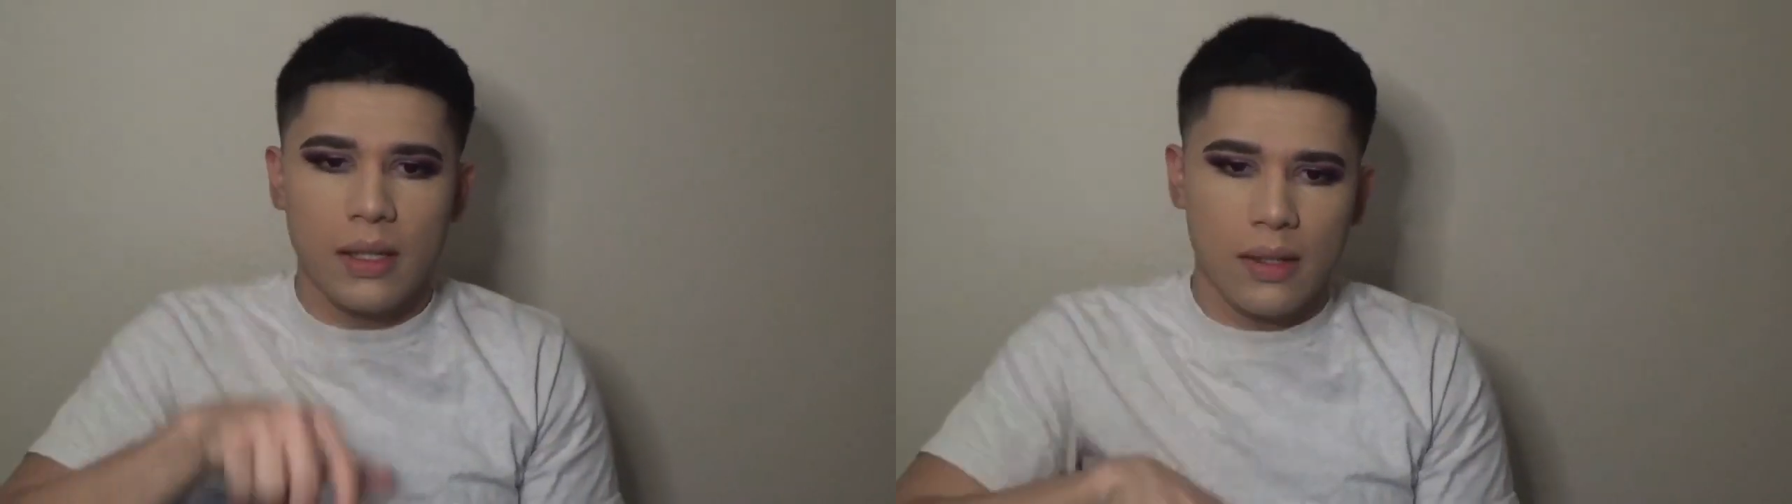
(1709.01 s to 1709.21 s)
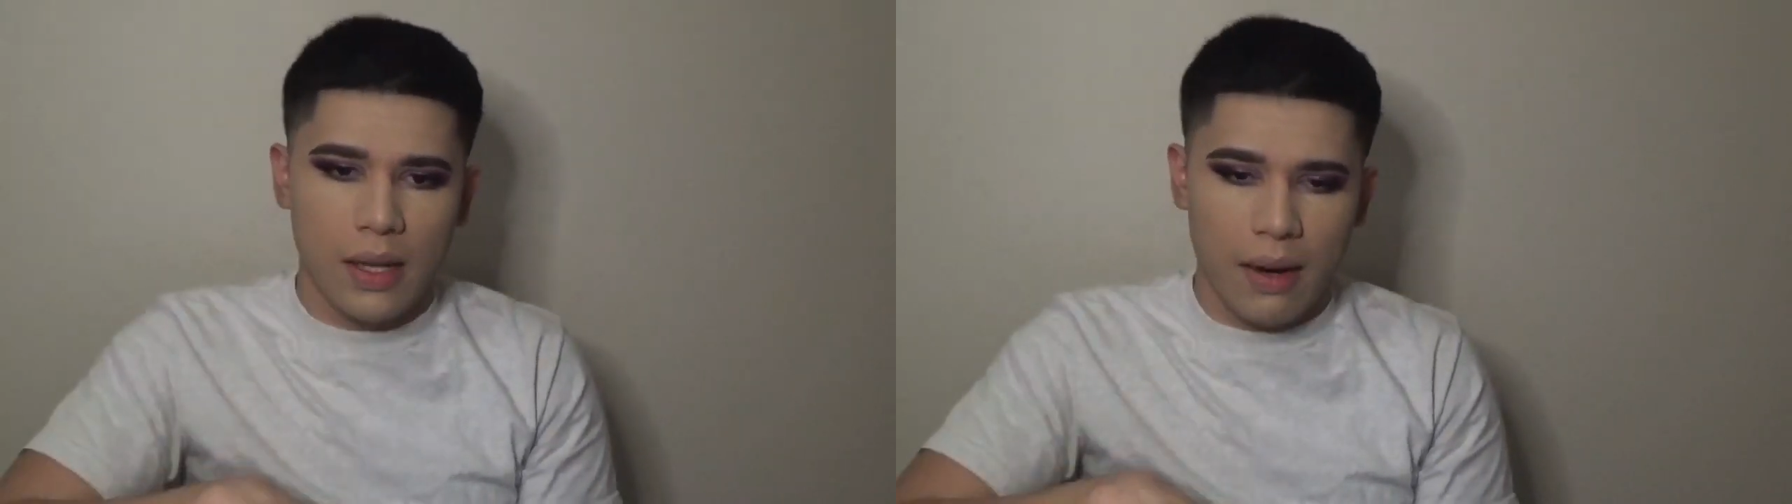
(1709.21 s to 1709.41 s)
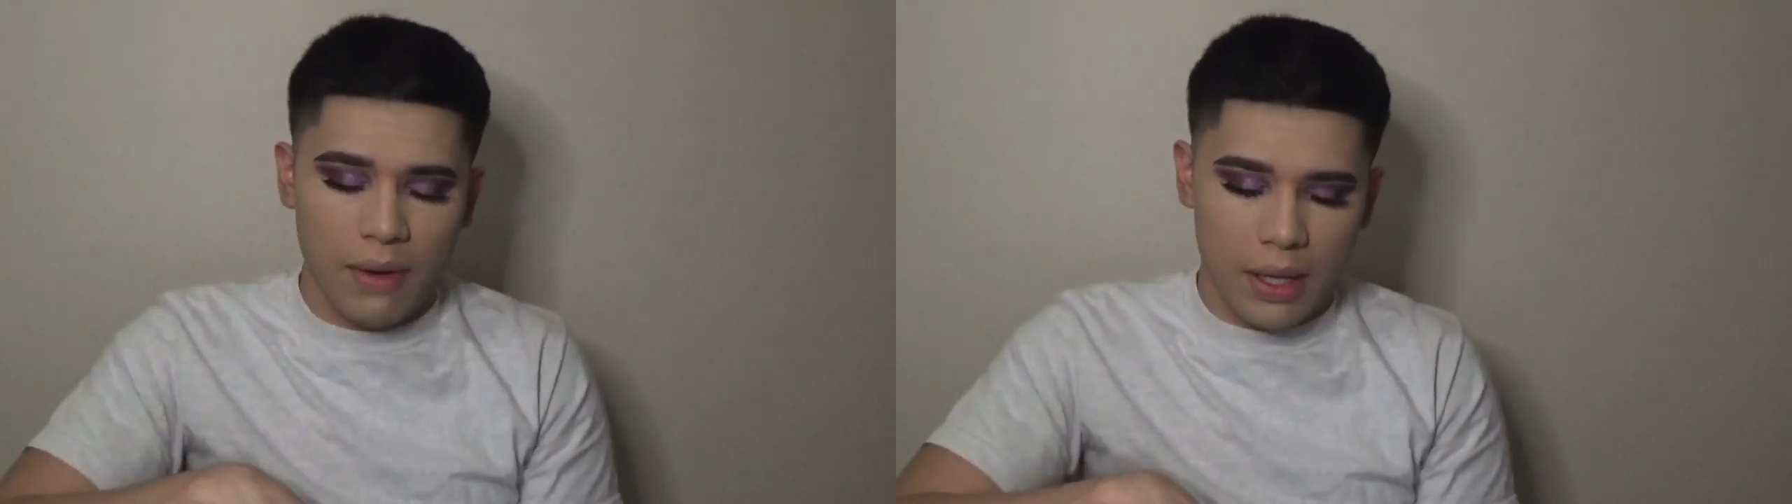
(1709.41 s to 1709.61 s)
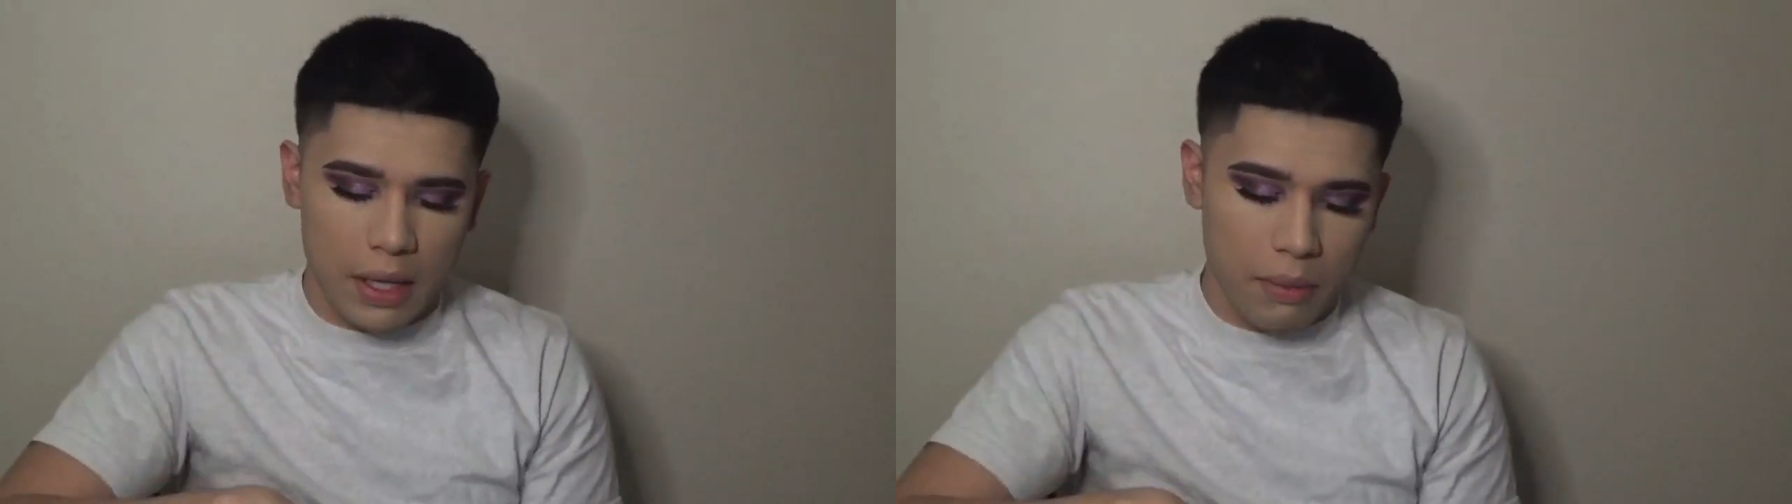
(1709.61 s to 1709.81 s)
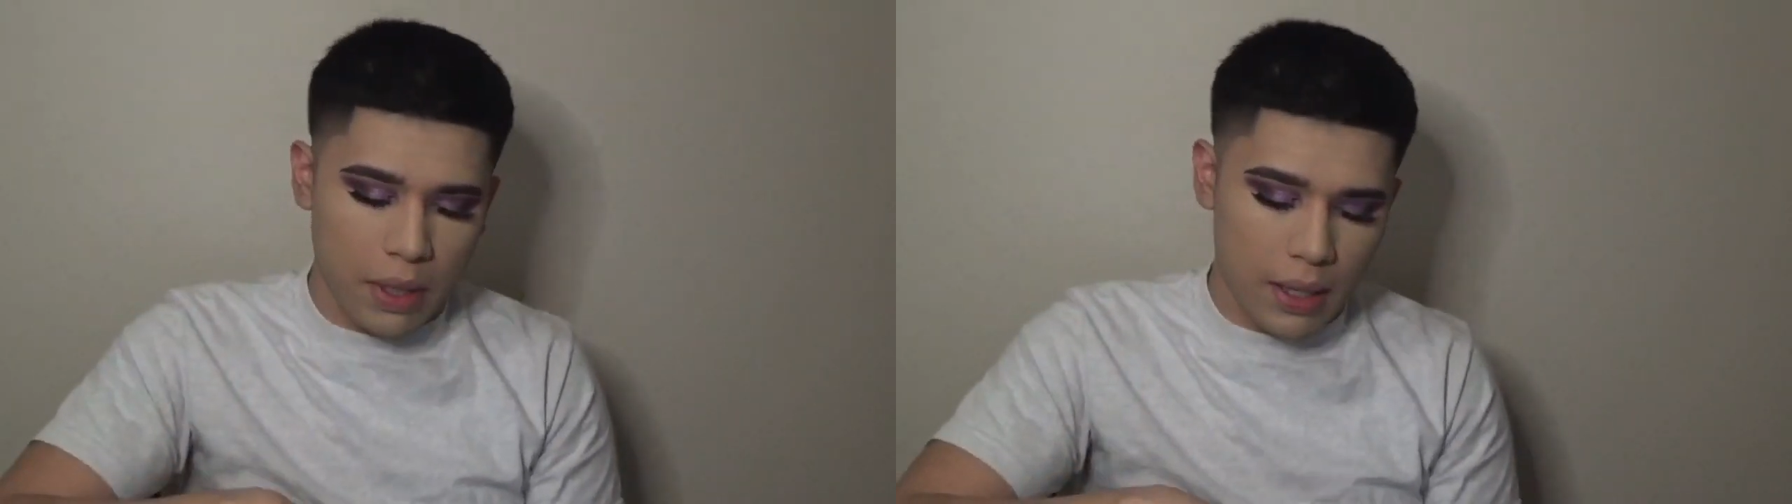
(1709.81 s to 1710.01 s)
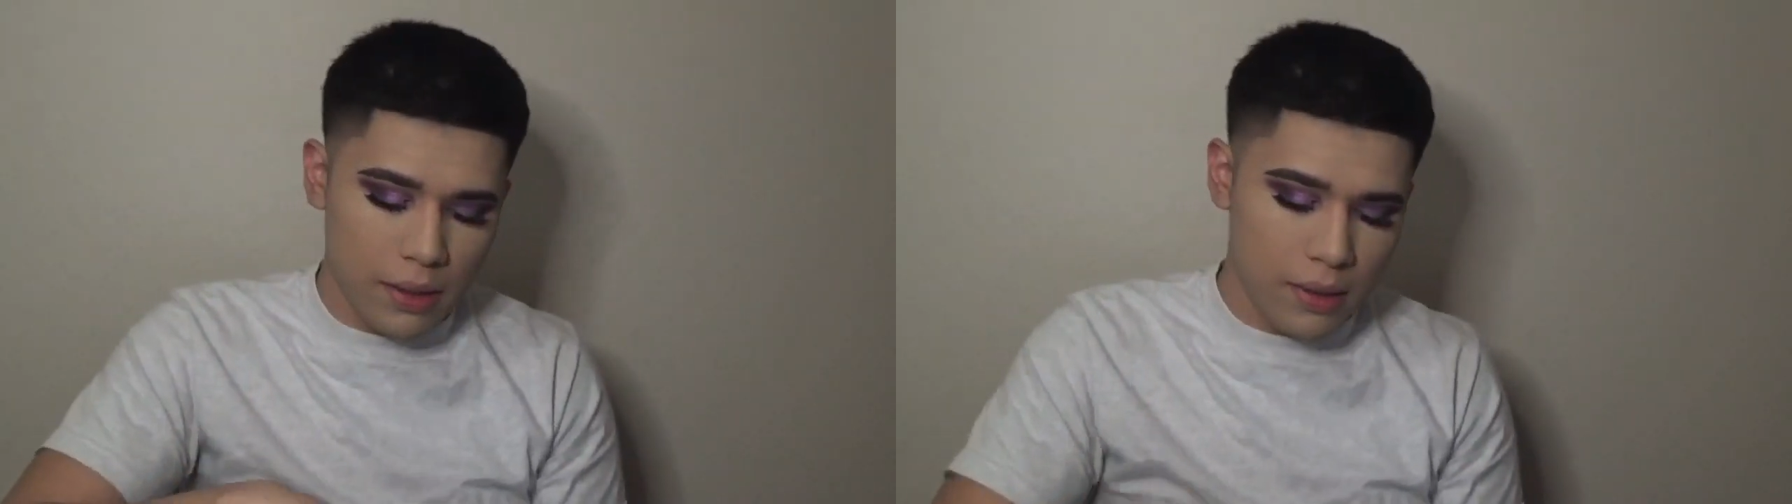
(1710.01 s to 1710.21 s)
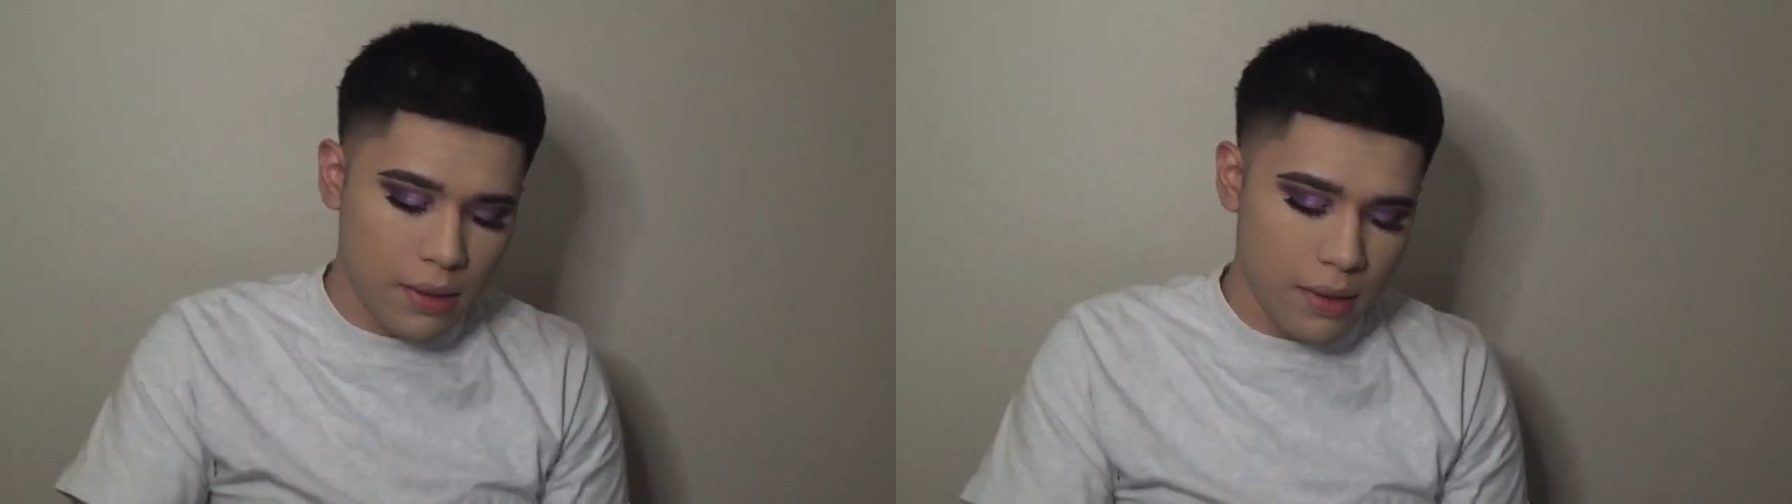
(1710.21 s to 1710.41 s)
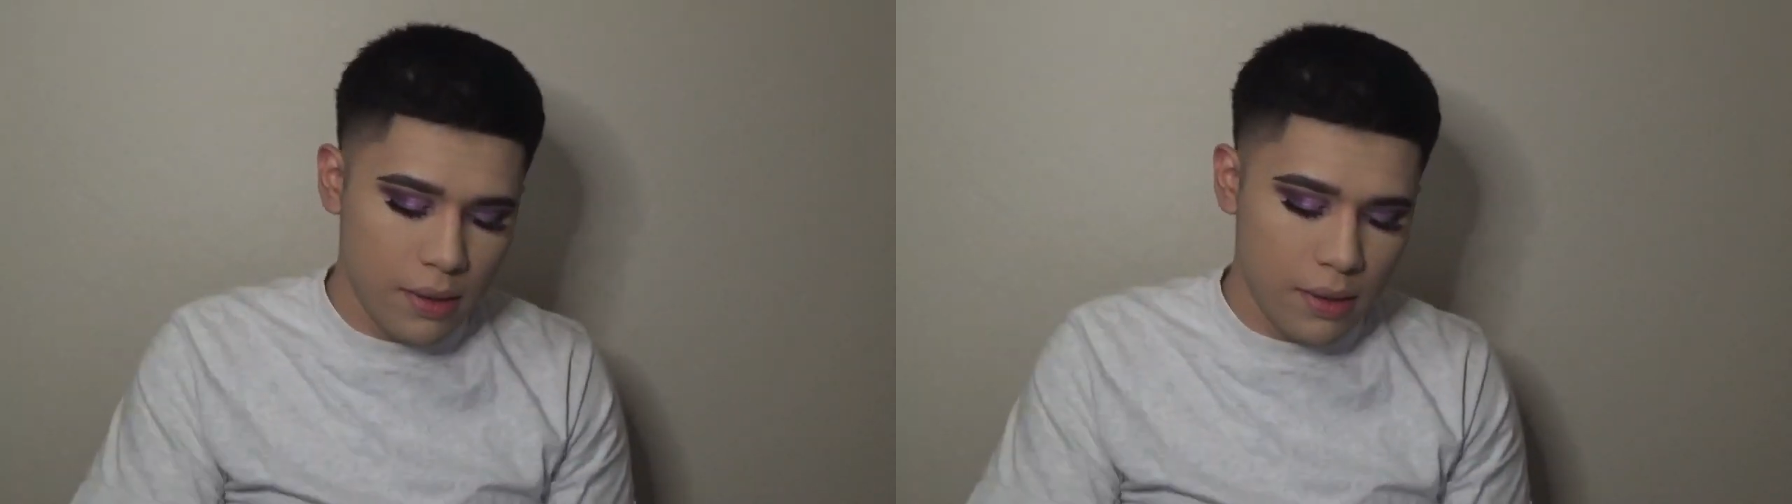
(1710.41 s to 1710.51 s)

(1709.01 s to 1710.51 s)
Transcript: set everything in place.